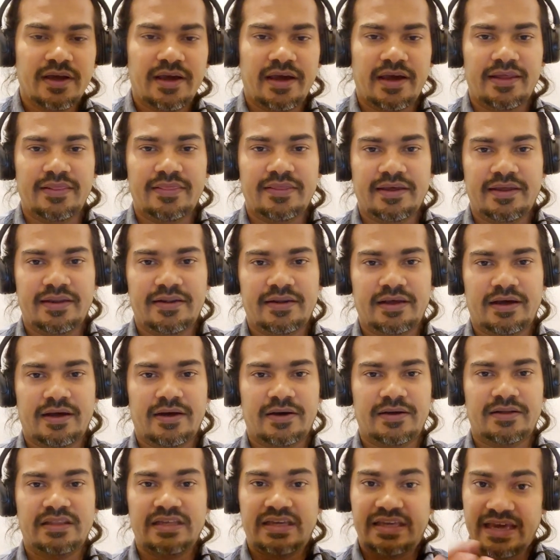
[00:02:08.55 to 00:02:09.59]
and then
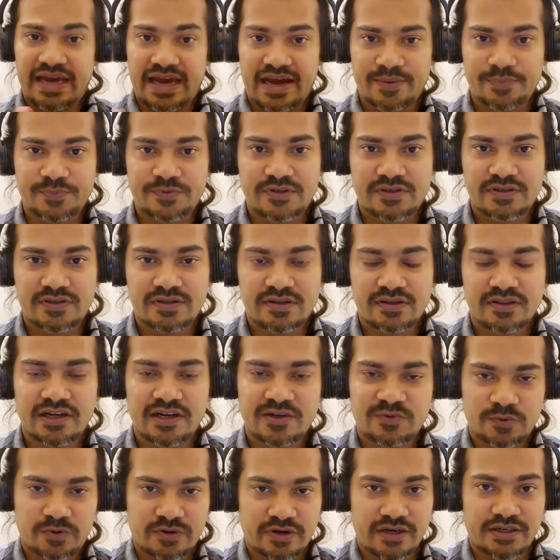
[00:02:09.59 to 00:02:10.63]
the gaps
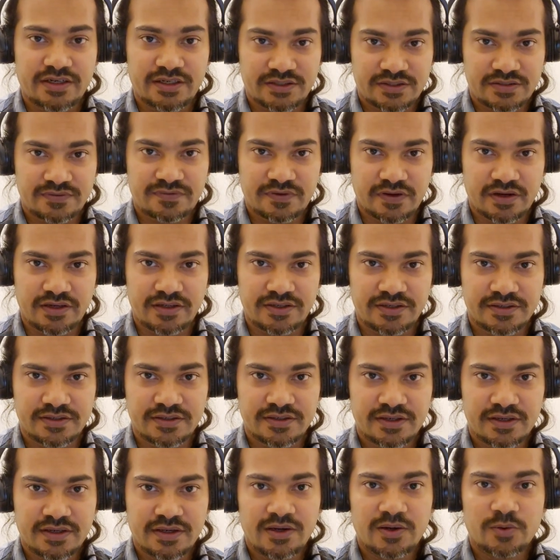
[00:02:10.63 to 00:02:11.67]
that were identified
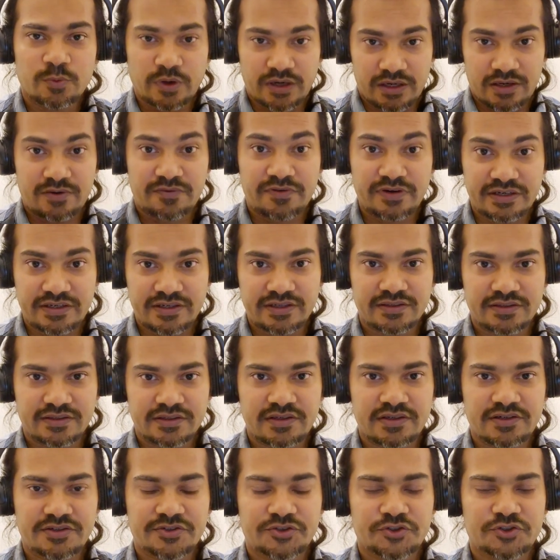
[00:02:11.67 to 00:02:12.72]
while reading the
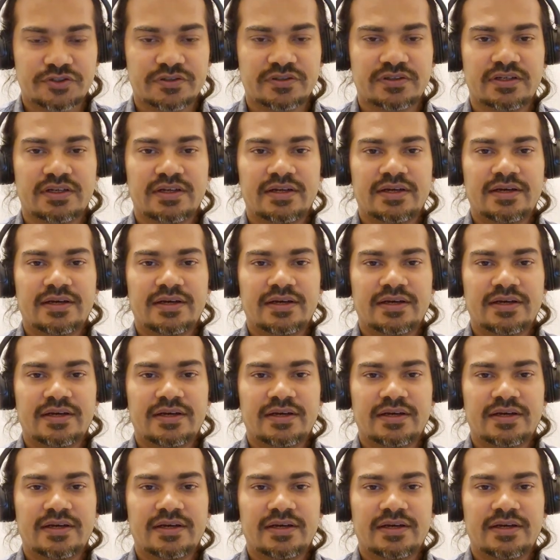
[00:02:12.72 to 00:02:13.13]
literature,